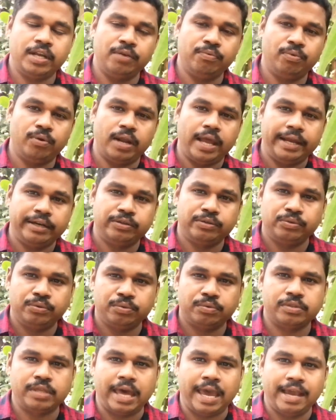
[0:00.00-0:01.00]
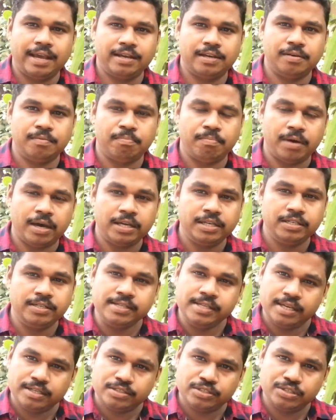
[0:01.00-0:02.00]
I would like to thank my
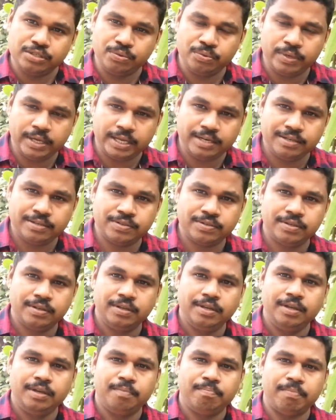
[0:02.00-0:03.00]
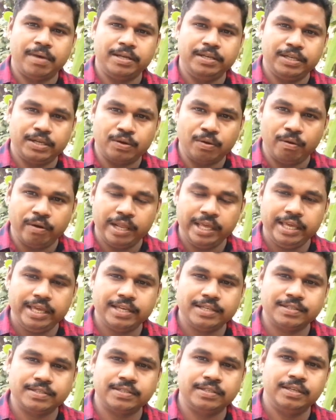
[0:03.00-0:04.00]
dear students, my dear
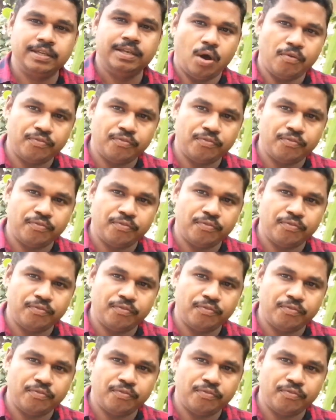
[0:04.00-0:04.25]
colleagues.